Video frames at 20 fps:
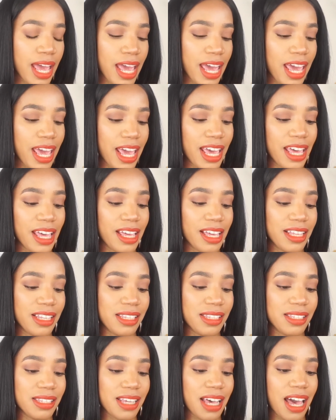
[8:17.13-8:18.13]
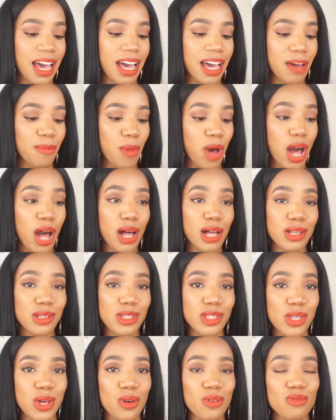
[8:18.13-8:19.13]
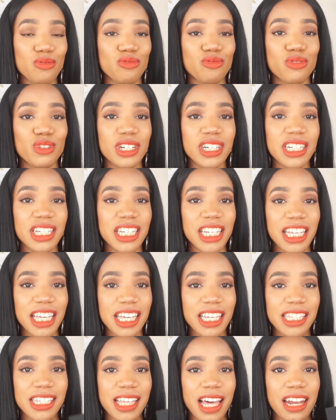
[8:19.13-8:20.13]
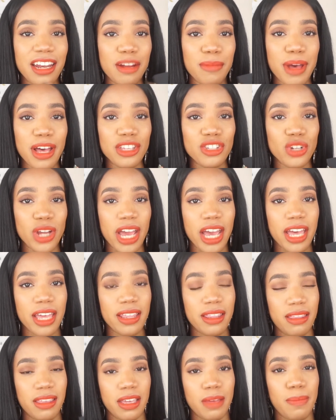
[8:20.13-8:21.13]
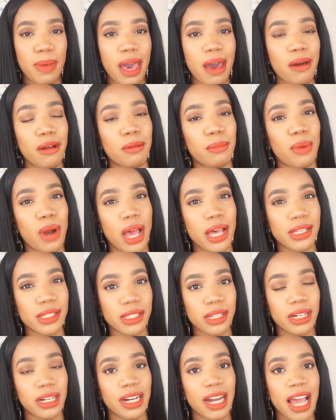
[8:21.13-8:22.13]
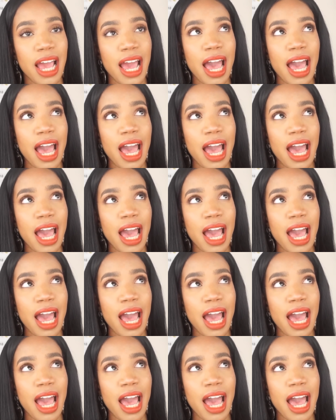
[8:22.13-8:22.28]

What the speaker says: and I'm also really excited about trying the powder bronzer.